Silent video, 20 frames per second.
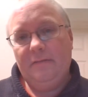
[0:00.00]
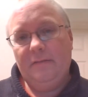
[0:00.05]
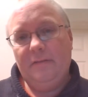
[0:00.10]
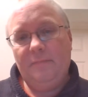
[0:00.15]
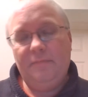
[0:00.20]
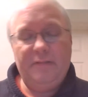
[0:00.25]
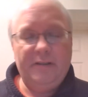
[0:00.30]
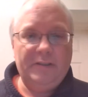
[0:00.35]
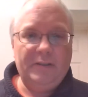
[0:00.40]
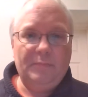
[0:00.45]
the
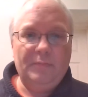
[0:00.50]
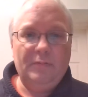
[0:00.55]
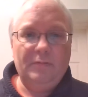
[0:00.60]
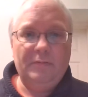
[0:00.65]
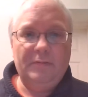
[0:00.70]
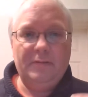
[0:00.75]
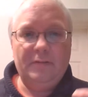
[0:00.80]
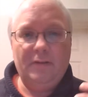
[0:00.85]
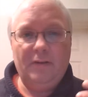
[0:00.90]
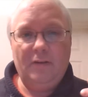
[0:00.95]

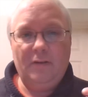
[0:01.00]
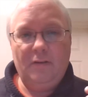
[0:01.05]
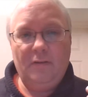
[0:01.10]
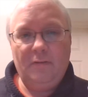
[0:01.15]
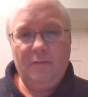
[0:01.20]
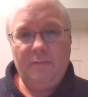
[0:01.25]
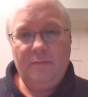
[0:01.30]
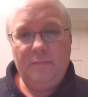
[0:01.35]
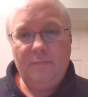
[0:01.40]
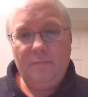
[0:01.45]
principles
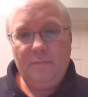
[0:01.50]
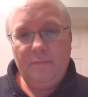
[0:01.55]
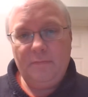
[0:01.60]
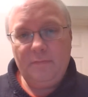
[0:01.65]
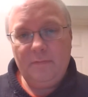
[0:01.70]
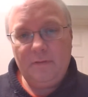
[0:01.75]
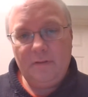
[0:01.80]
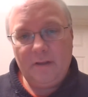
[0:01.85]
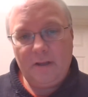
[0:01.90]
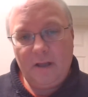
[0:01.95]
of
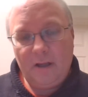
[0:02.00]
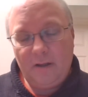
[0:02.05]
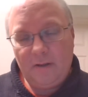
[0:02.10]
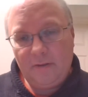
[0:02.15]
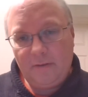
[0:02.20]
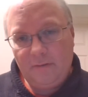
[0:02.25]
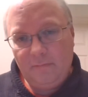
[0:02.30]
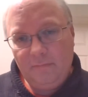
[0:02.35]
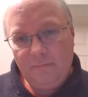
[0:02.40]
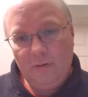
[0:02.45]

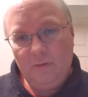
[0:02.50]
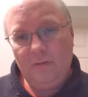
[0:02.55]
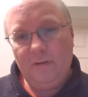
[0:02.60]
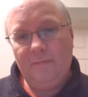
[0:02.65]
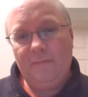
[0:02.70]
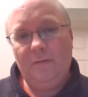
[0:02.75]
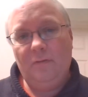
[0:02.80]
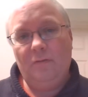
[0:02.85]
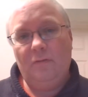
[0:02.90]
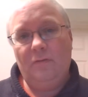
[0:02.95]
the rule
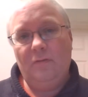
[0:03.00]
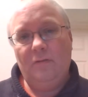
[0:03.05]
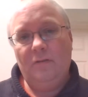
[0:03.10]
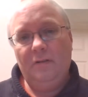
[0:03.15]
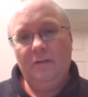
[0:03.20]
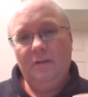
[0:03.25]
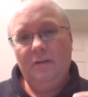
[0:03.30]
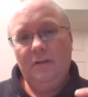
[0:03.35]
of law,